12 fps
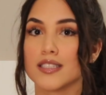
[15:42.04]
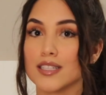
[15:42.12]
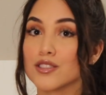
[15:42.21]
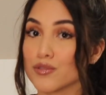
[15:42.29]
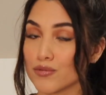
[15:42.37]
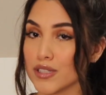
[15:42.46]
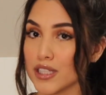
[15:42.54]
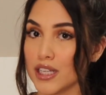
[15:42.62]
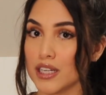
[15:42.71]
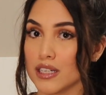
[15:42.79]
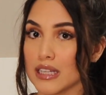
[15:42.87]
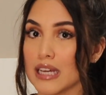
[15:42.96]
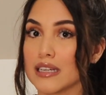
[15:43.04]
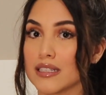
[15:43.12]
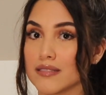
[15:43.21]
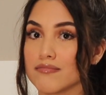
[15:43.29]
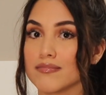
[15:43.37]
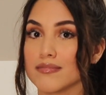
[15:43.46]
It's really good. Like
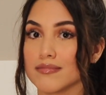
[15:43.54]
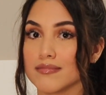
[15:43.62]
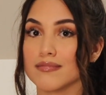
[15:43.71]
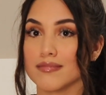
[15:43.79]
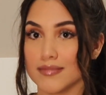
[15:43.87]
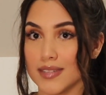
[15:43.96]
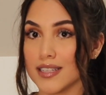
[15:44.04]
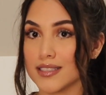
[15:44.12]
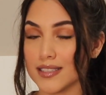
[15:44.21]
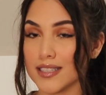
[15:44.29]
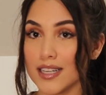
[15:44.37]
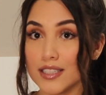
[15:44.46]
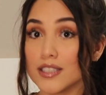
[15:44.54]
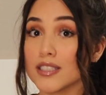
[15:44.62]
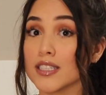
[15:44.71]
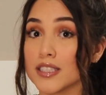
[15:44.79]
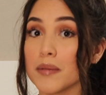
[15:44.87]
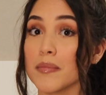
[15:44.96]

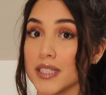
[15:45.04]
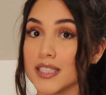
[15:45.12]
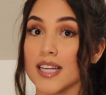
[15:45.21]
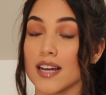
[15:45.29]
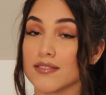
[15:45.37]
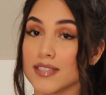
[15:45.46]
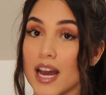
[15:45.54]
it's a must-have.